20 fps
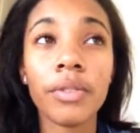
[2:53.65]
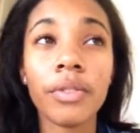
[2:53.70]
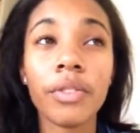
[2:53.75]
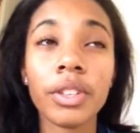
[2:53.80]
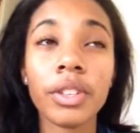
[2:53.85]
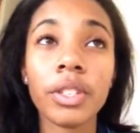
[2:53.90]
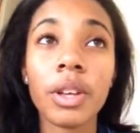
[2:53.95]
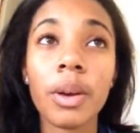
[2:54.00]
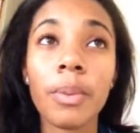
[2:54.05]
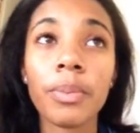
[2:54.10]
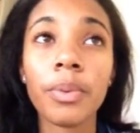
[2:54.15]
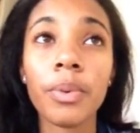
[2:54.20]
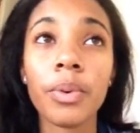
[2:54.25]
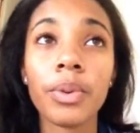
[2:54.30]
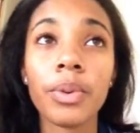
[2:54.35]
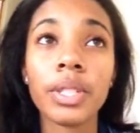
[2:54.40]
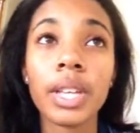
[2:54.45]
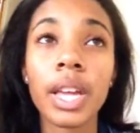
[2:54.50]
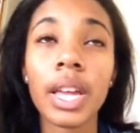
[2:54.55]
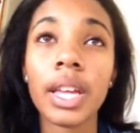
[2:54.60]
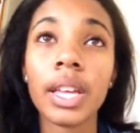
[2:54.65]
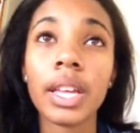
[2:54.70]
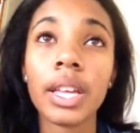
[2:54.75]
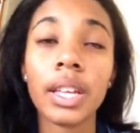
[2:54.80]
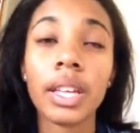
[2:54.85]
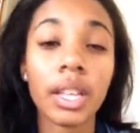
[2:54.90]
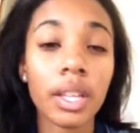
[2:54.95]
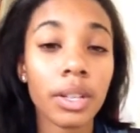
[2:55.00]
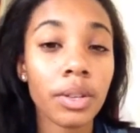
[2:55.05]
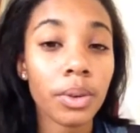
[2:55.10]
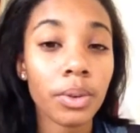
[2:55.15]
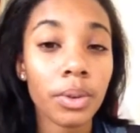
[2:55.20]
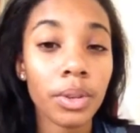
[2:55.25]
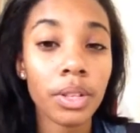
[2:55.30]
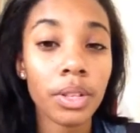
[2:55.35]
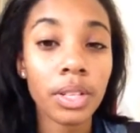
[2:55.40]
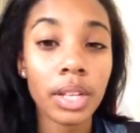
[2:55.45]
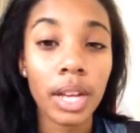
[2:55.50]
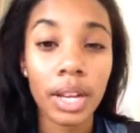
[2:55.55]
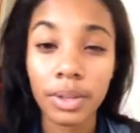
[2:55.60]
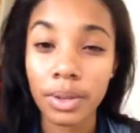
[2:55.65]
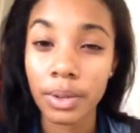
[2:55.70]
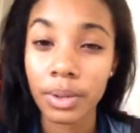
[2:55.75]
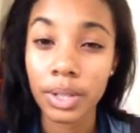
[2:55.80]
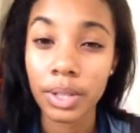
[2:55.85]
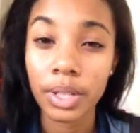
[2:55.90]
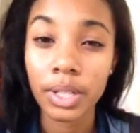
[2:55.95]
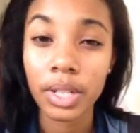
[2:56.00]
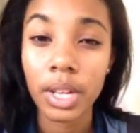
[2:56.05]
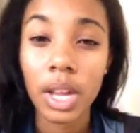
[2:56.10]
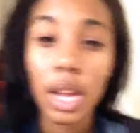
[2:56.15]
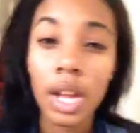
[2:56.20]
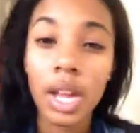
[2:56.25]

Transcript: For example, take Kidulthood, Adulthood.